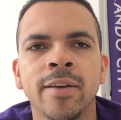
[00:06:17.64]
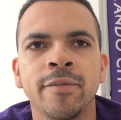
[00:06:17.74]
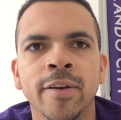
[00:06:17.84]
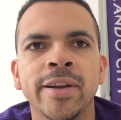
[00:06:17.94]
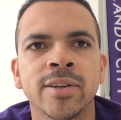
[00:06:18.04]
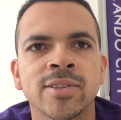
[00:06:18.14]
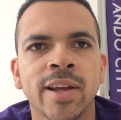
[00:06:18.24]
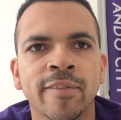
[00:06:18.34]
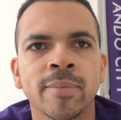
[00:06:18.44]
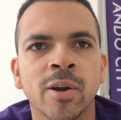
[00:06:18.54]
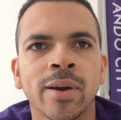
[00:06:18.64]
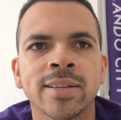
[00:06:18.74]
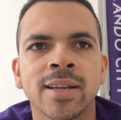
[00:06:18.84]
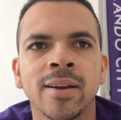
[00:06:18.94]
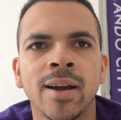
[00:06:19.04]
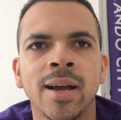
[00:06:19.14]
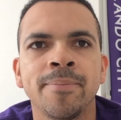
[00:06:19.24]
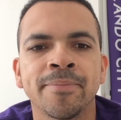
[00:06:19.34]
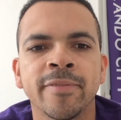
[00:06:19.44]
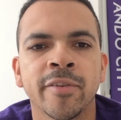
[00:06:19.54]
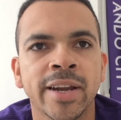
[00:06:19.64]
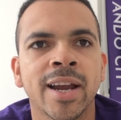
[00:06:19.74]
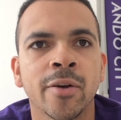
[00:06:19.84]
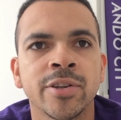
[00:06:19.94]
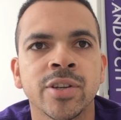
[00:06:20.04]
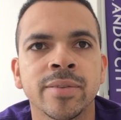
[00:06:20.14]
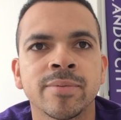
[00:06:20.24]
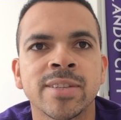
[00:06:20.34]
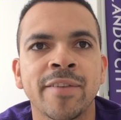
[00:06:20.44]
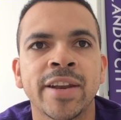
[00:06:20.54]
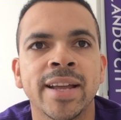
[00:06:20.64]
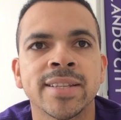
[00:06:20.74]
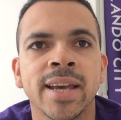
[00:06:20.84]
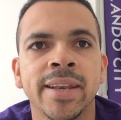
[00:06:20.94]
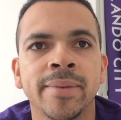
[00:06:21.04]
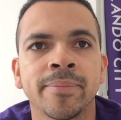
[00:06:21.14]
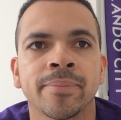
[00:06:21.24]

very good stuff from Carrasco. Very encouraging. 7 out of 10.